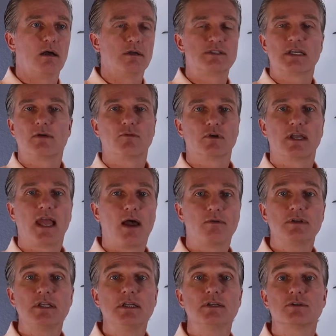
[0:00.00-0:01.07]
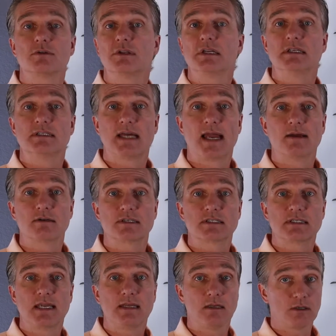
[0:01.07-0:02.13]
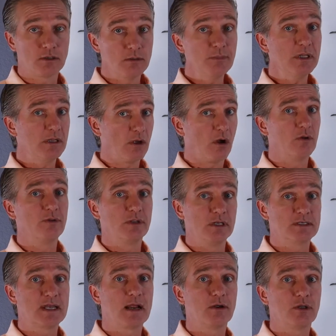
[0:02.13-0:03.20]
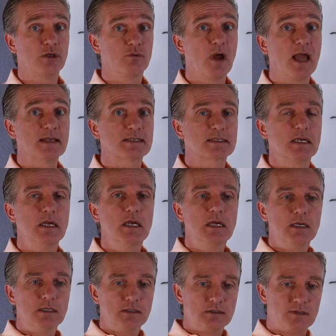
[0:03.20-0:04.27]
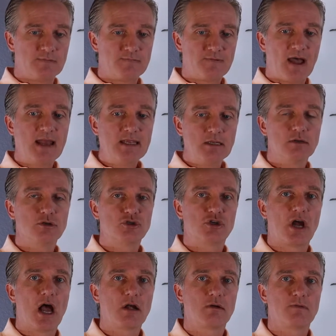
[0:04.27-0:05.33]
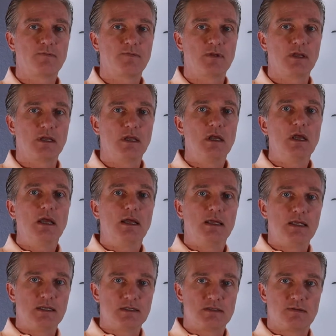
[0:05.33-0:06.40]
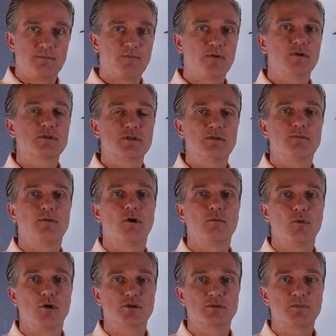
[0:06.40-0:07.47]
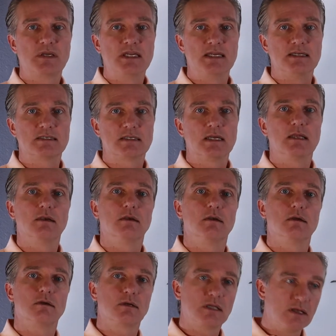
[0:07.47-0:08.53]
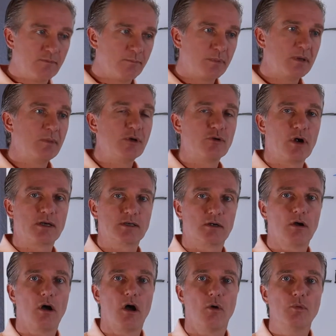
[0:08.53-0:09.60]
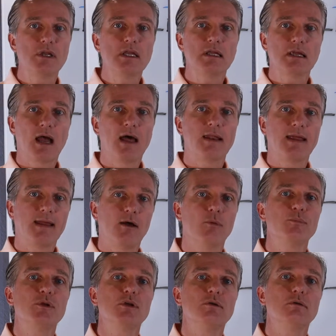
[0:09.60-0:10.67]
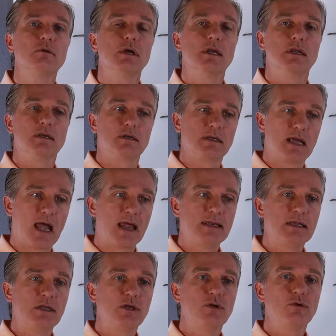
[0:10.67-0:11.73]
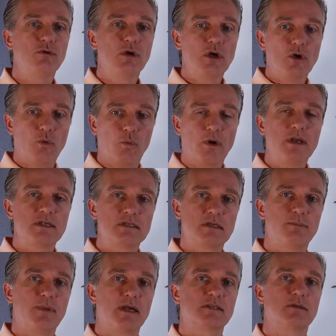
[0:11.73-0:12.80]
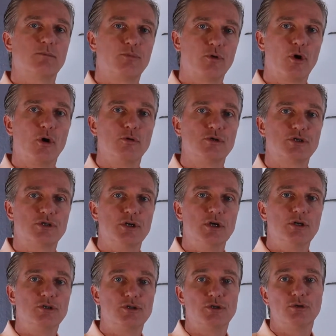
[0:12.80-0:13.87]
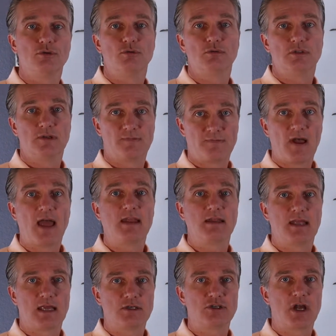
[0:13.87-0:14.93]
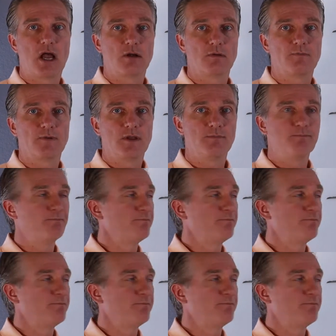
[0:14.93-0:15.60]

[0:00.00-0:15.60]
several counties or the entire state, it could be the entire US. Defining your geography is the first and foremost piece, and give BB Direct a call. We can kind of help you in guiding you what is the best approach to defining that geography.